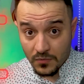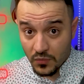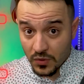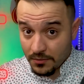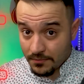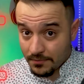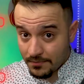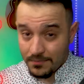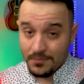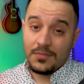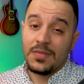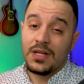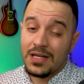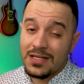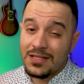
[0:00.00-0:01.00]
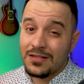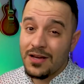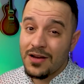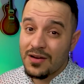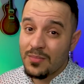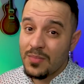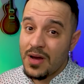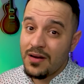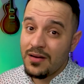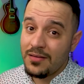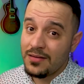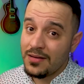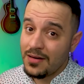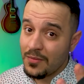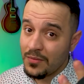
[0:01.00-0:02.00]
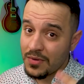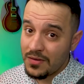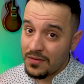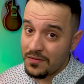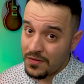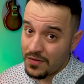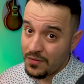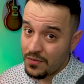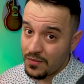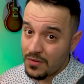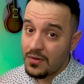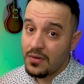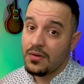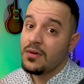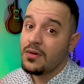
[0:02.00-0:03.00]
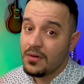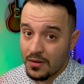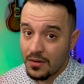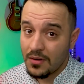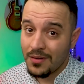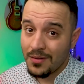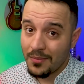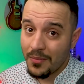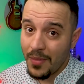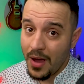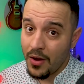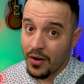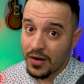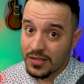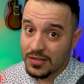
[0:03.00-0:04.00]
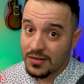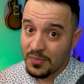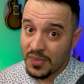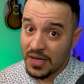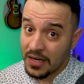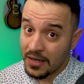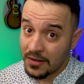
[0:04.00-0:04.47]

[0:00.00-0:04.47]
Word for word: Well, let's talk about it and then I will give you my honest opinion.